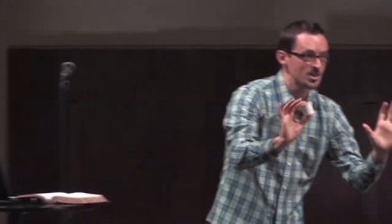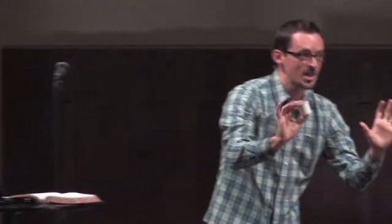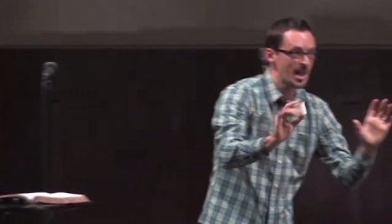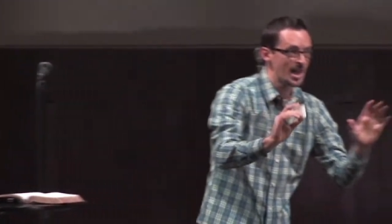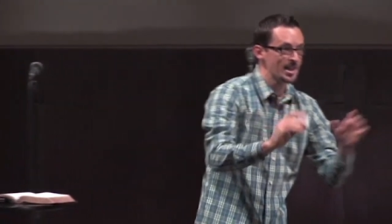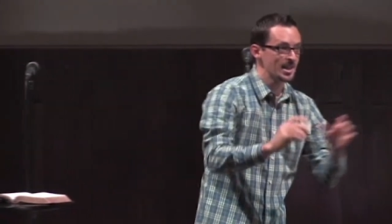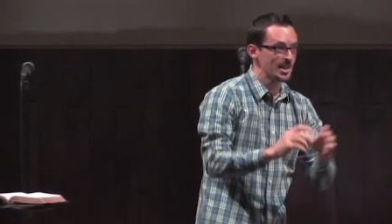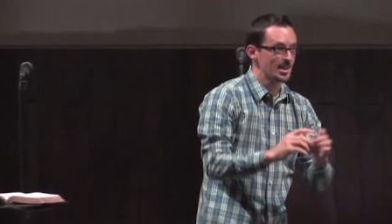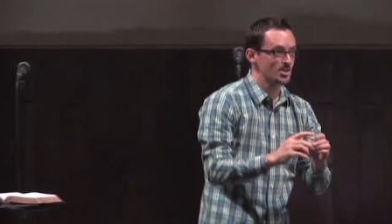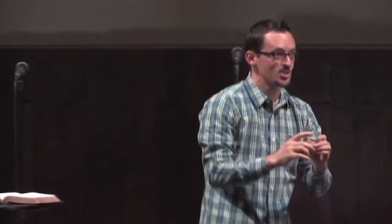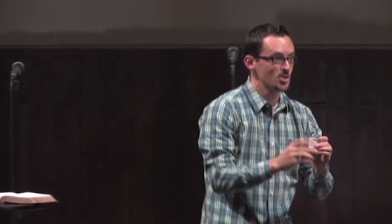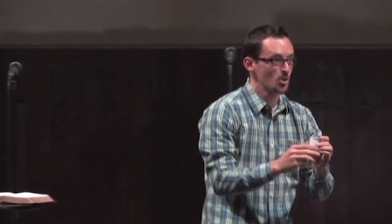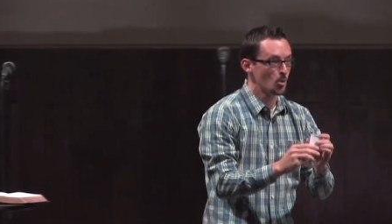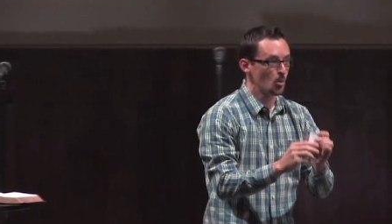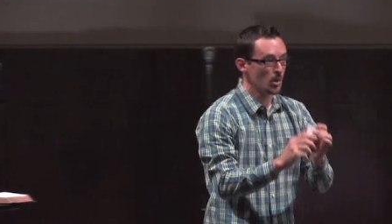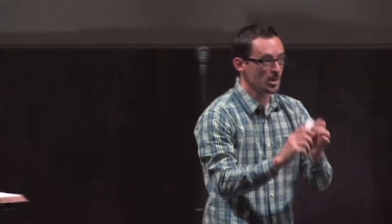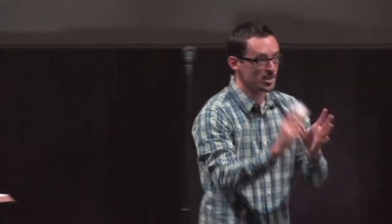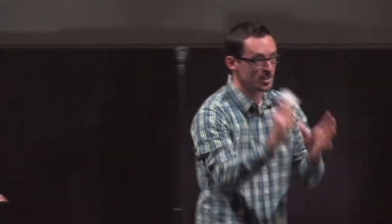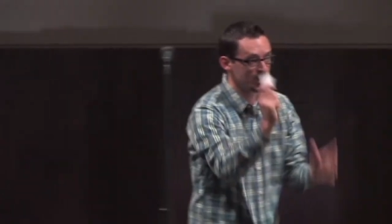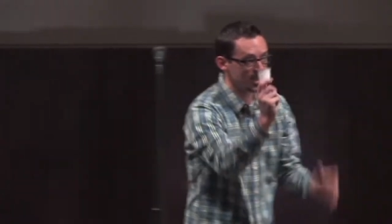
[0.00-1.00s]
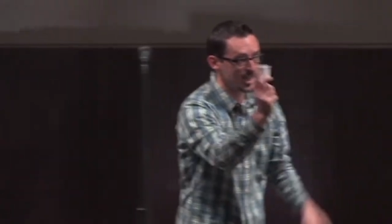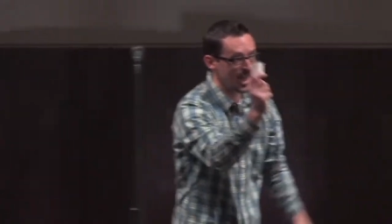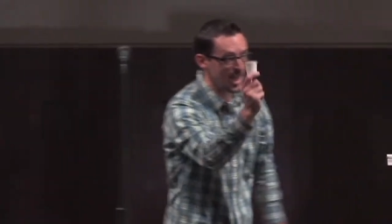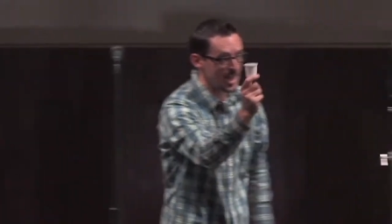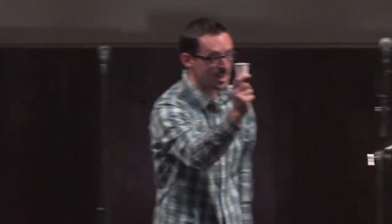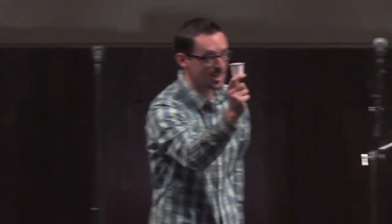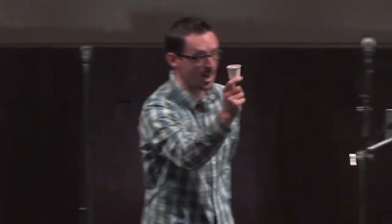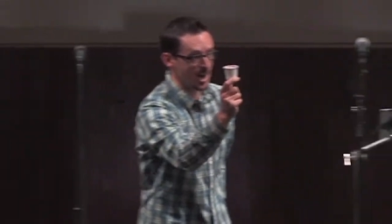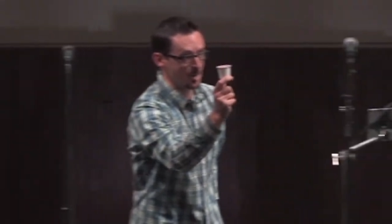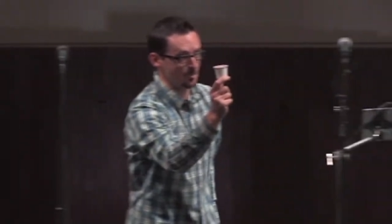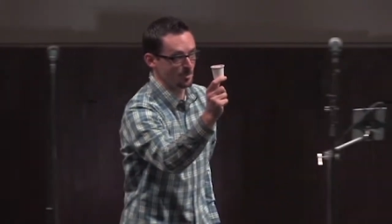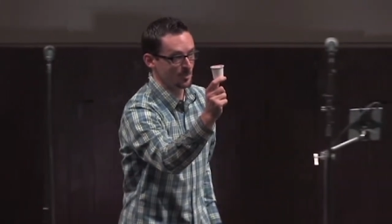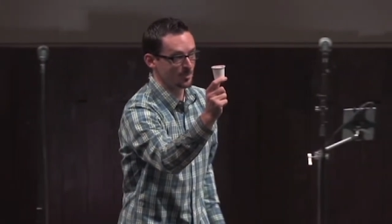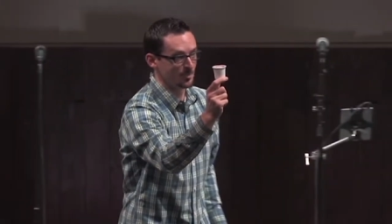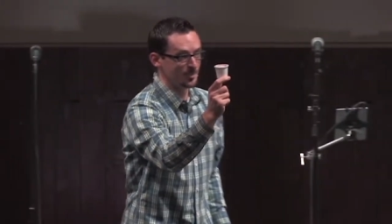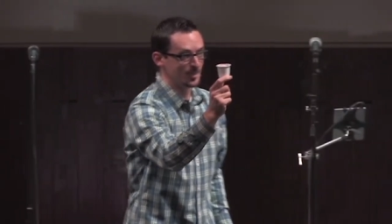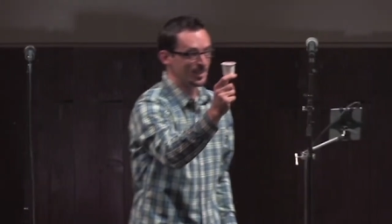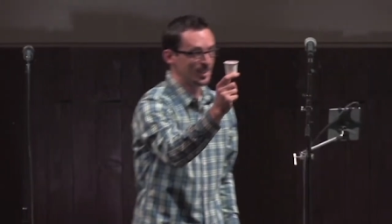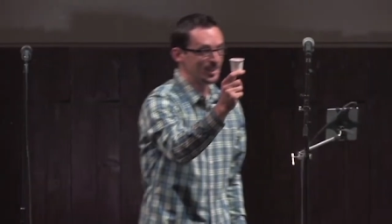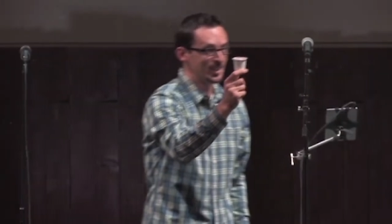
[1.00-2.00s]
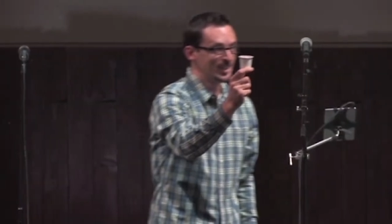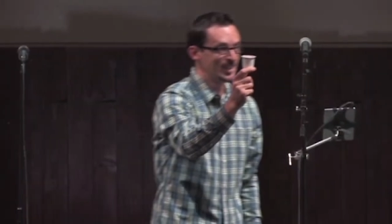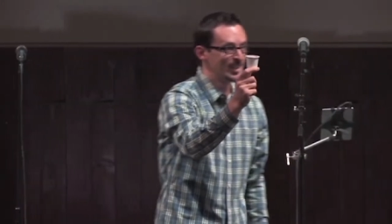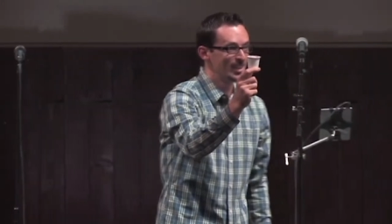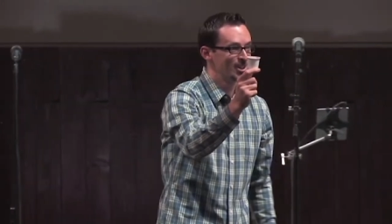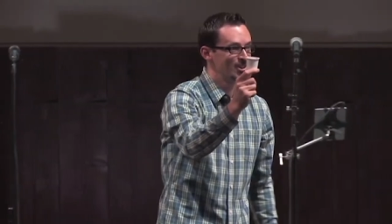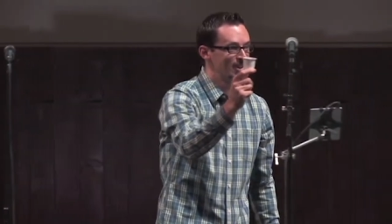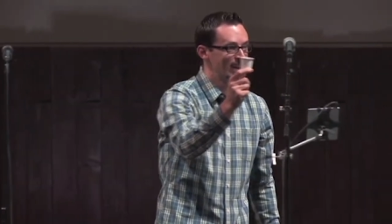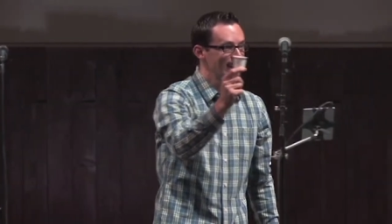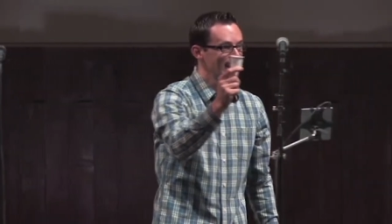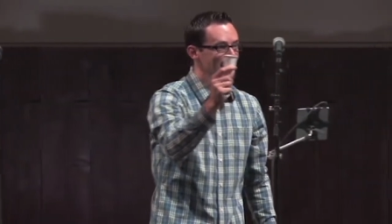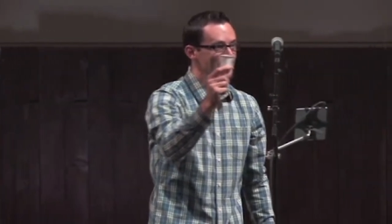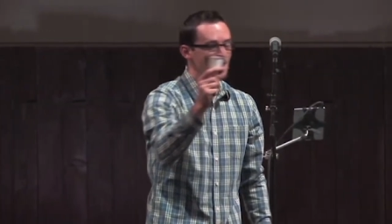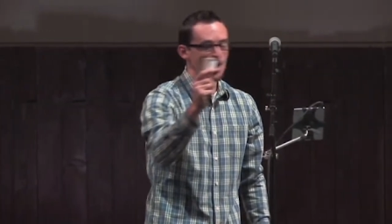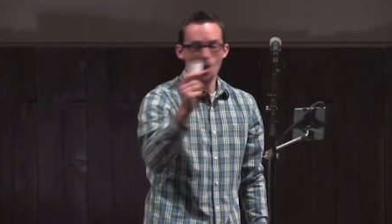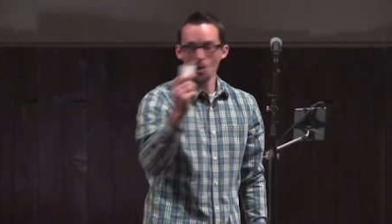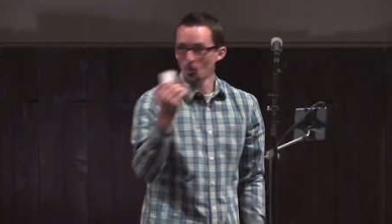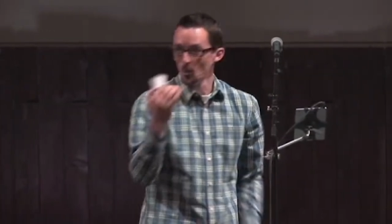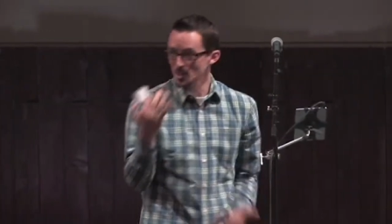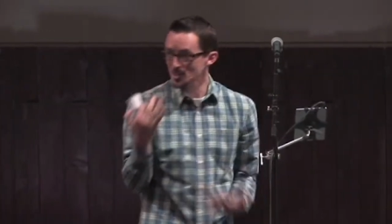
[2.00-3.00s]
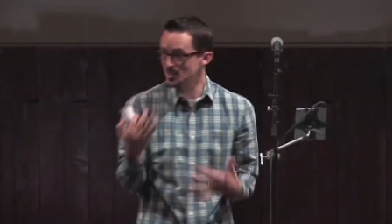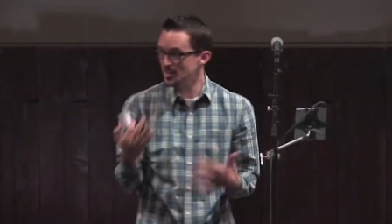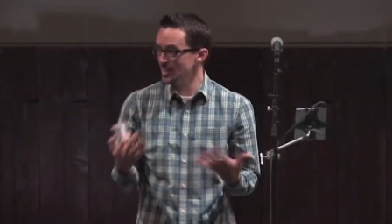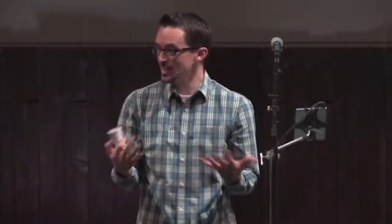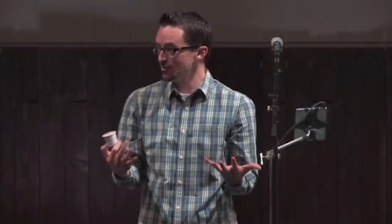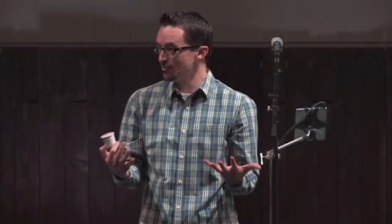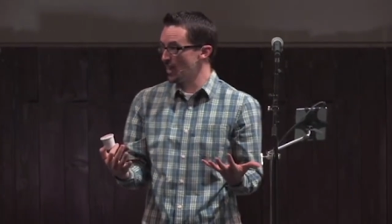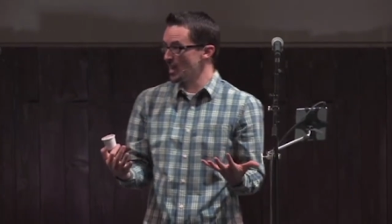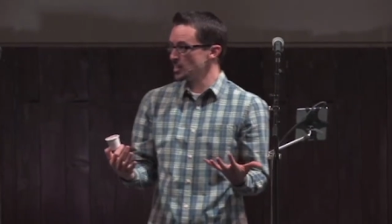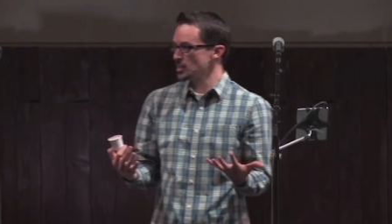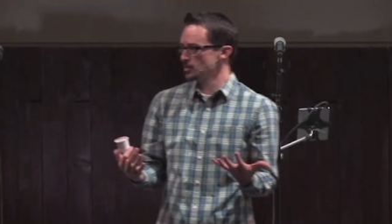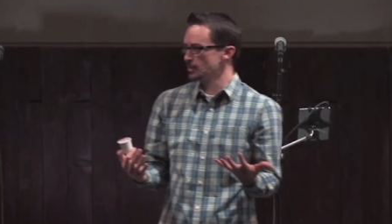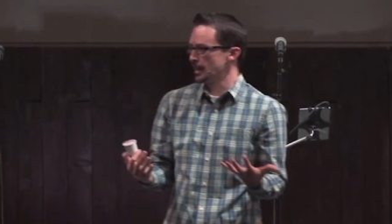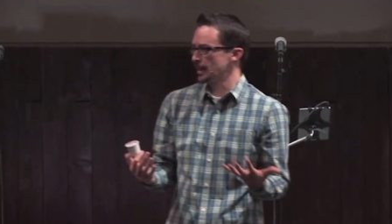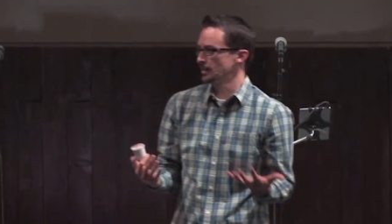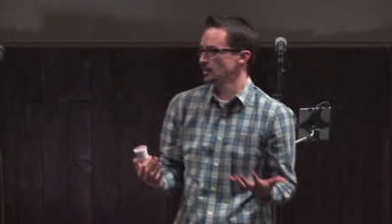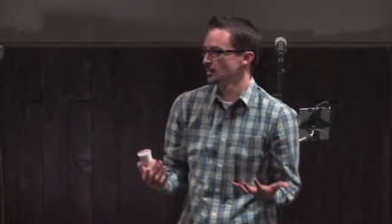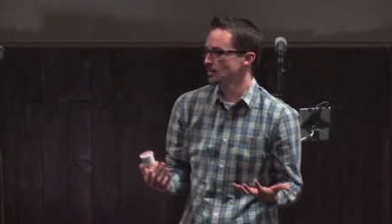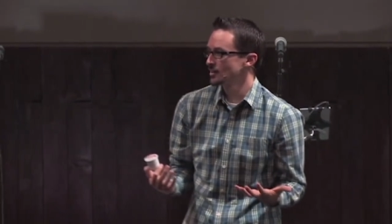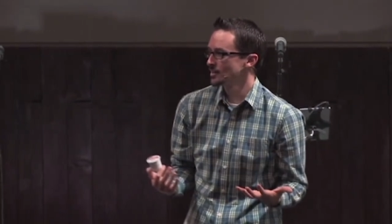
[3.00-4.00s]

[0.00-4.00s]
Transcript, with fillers: yet is what's the K cup? Right? What's the investment?